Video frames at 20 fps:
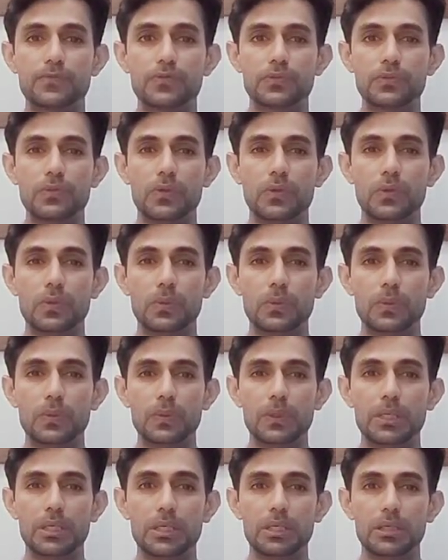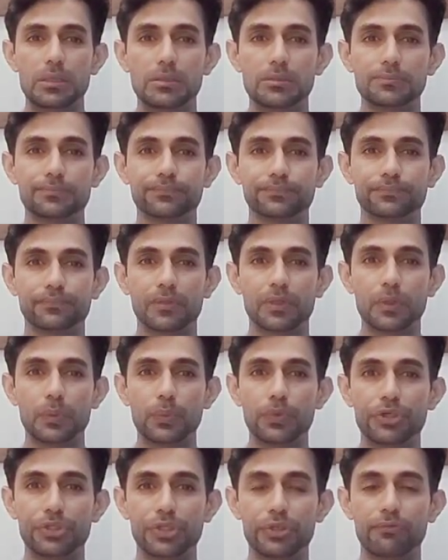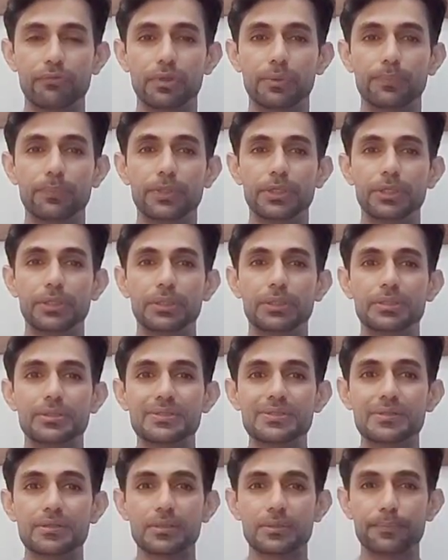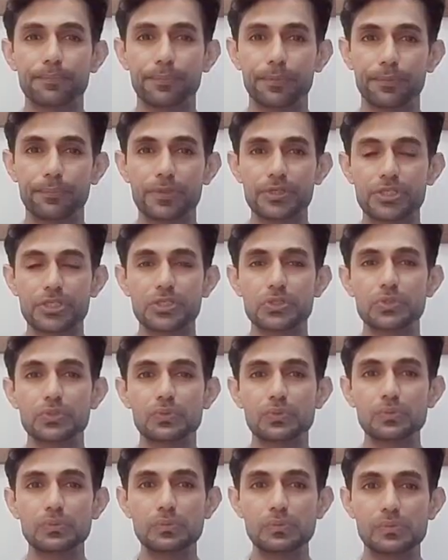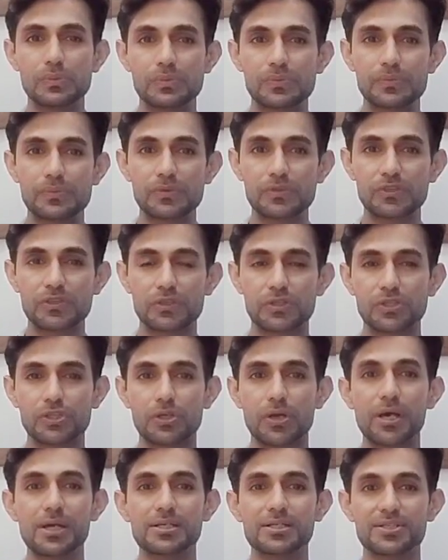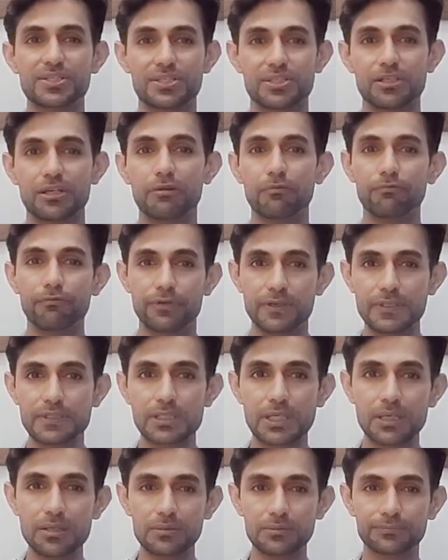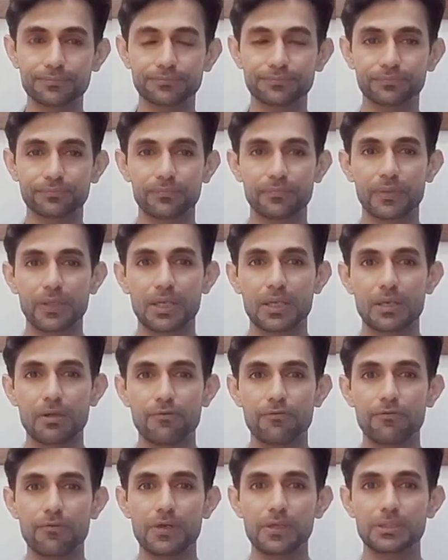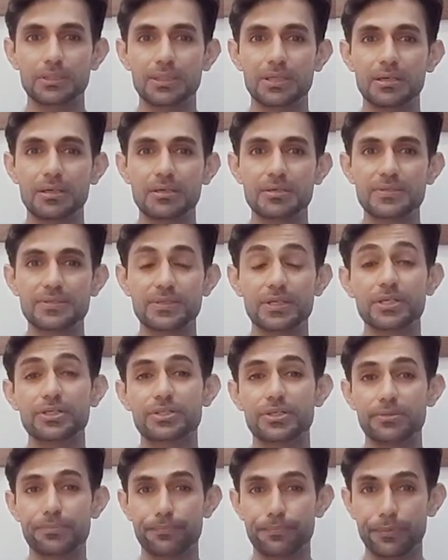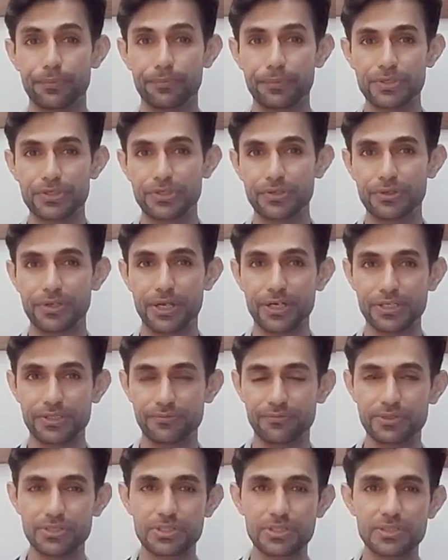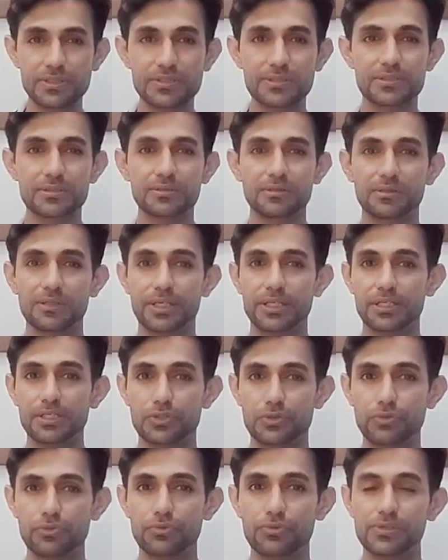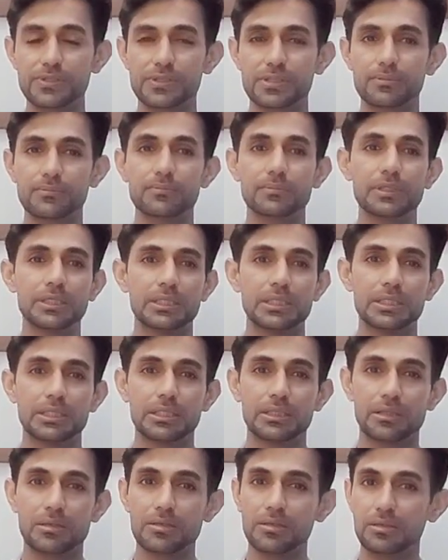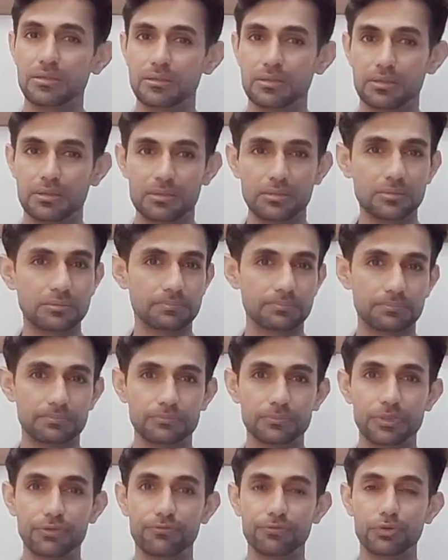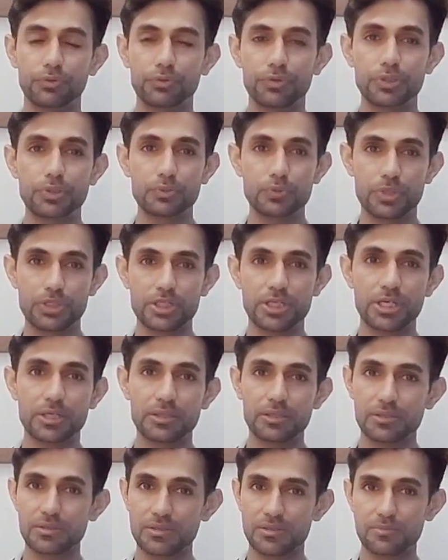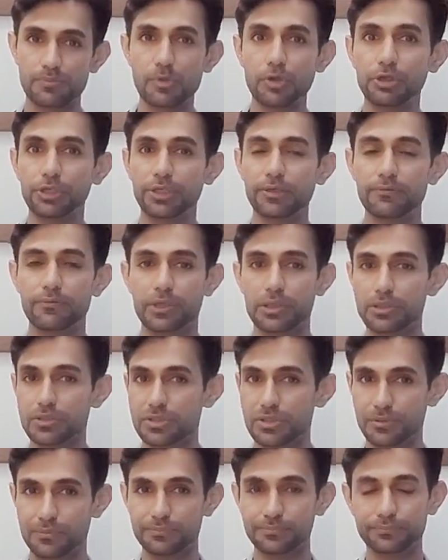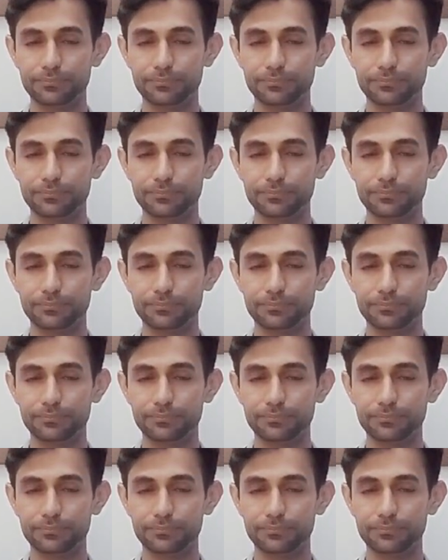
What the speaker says: So where they will be permitted to short stay visa for the certain permitted activities like tourism, or if you're going to attend a small event,